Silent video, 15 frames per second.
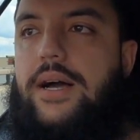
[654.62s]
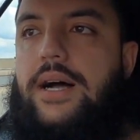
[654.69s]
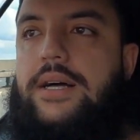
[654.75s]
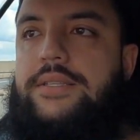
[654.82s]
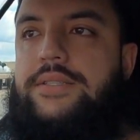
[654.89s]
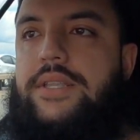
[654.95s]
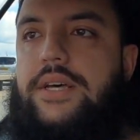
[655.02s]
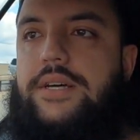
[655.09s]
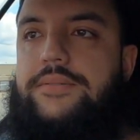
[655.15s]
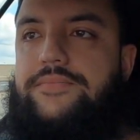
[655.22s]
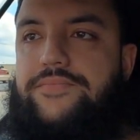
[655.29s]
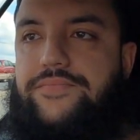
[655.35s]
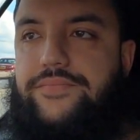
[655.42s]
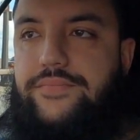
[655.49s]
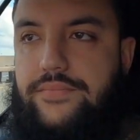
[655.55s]

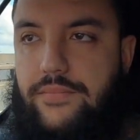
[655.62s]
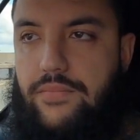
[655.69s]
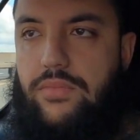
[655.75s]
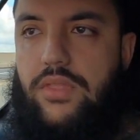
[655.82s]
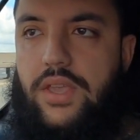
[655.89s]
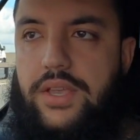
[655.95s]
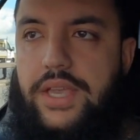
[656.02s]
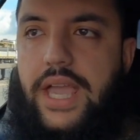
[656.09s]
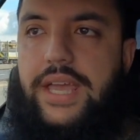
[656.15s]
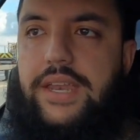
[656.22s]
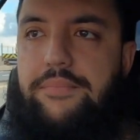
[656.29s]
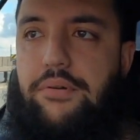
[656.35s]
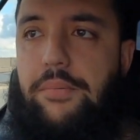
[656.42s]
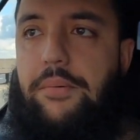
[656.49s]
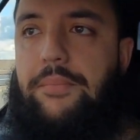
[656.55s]
and
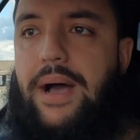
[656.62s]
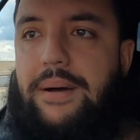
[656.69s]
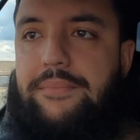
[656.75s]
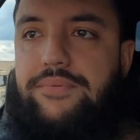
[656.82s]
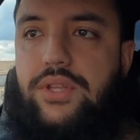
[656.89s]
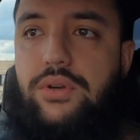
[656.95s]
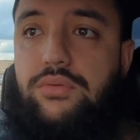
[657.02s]
getting it proper mapped,